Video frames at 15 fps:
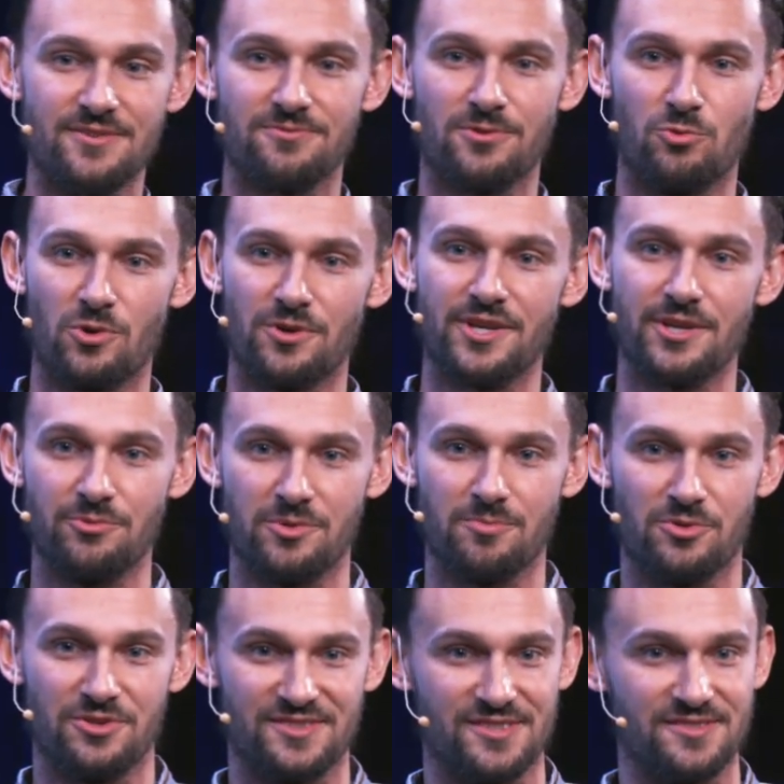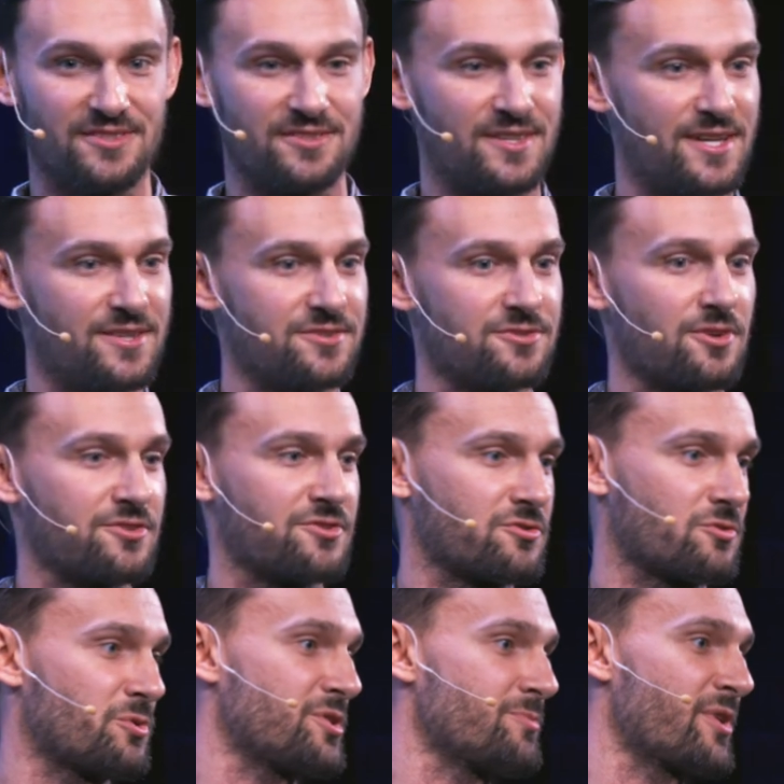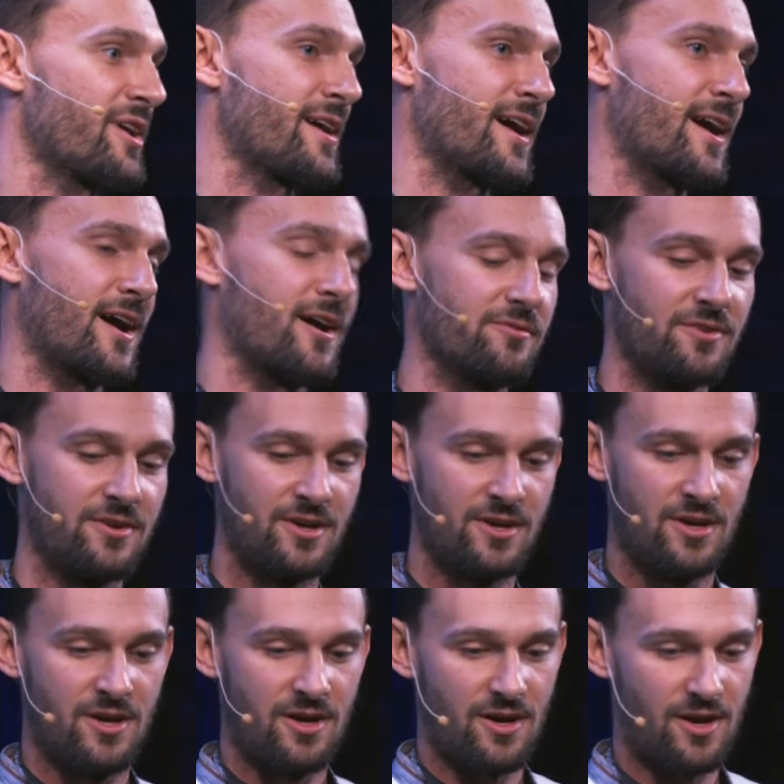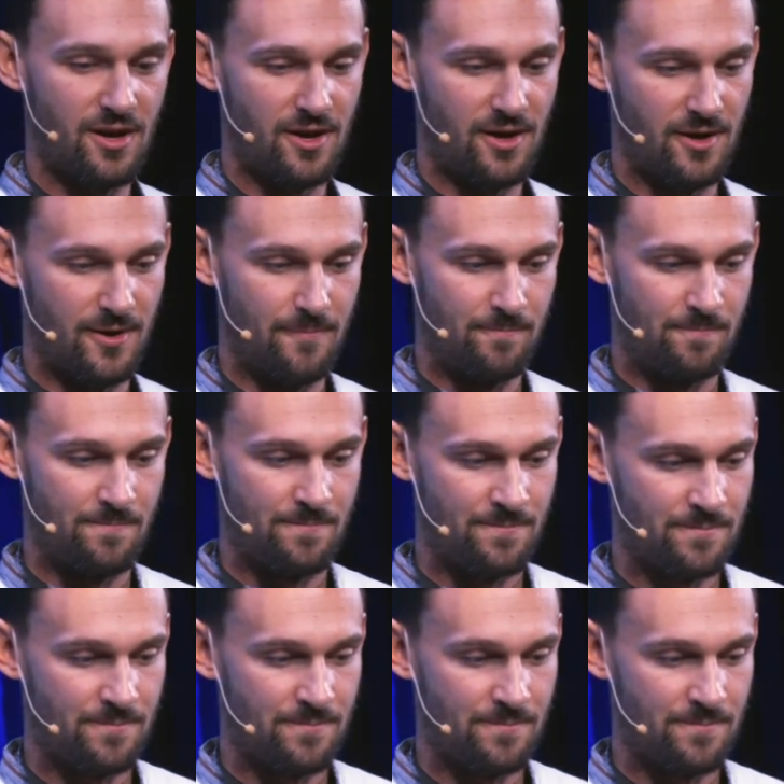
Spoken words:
for working with persistent data structures where you might have some